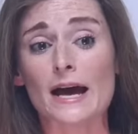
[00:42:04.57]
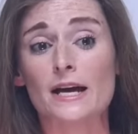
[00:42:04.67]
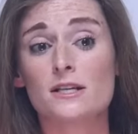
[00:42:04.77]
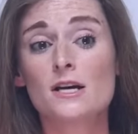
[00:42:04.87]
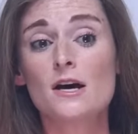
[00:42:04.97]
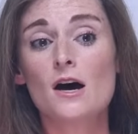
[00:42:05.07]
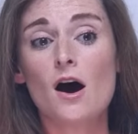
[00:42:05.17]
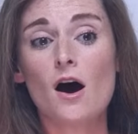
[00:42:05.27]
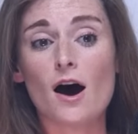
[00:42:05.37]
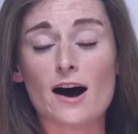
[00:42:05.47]
made,
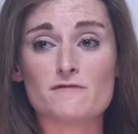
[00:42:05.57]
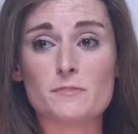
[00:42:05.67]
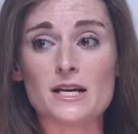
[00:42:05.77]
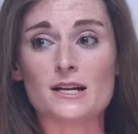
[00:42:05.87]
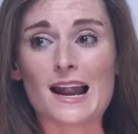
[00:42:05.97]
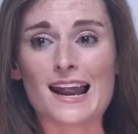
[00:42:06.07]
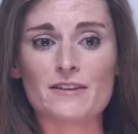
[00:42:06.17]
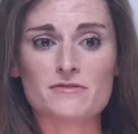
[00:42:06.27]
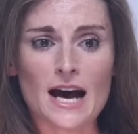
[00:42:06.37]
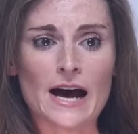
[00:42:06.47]
have been
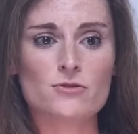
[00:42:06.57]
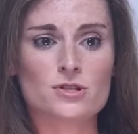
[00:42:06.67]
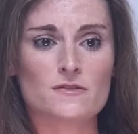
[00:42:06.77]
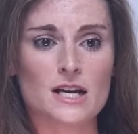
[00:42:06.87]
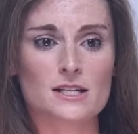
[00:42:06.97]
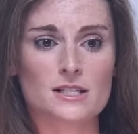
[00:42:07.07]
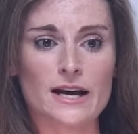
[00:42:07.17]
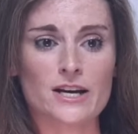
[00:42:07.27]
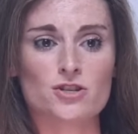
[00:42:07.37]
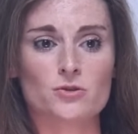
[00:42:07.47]
left out of the
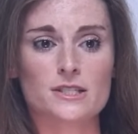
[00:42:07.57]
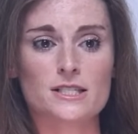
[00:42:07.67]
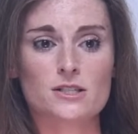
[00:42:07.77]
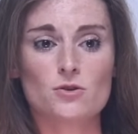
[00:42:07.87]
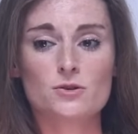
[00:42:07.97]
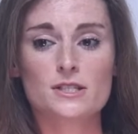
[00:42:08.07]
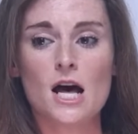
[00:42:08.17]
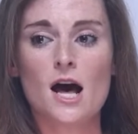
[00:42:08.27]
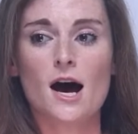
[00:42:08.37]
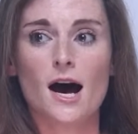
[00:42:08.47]
international discourse,
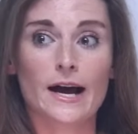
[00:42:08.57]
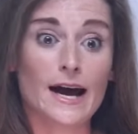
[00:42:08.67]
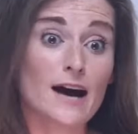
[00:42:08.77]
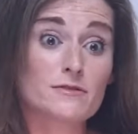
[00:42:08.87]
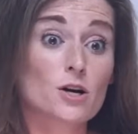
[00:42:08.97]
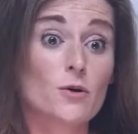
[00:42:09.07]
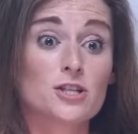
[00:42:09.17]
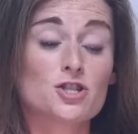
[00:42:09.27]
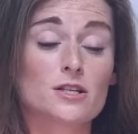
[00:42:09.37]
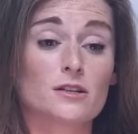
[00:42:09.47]
I have to
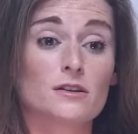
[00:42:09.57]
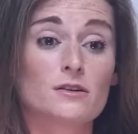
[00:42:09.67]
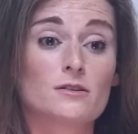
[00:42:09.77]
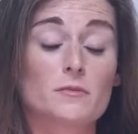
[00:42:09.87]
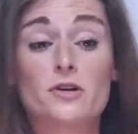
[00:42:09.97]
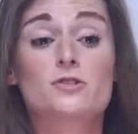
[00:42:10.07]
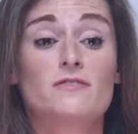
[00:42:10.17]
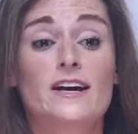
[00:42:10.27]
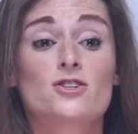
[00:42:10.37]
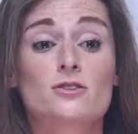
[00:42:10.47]
question the
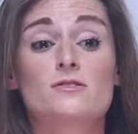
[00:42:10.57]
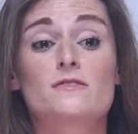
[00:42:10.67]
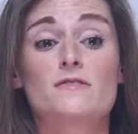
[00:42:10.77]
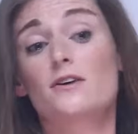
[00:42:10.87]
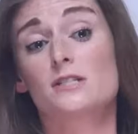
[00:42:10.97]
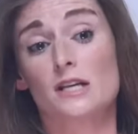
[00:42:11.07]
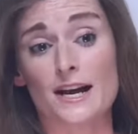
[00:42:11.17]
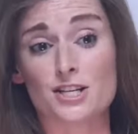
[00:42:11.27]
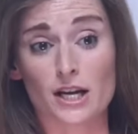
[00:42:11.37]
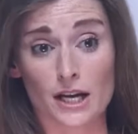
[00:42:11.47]
motivations of those
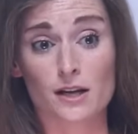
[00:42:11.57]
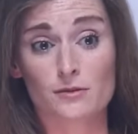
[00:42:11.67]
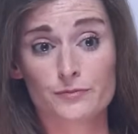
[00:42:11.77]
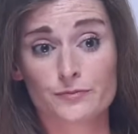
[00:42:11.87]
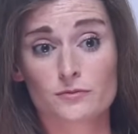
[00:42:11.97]
engaging in it.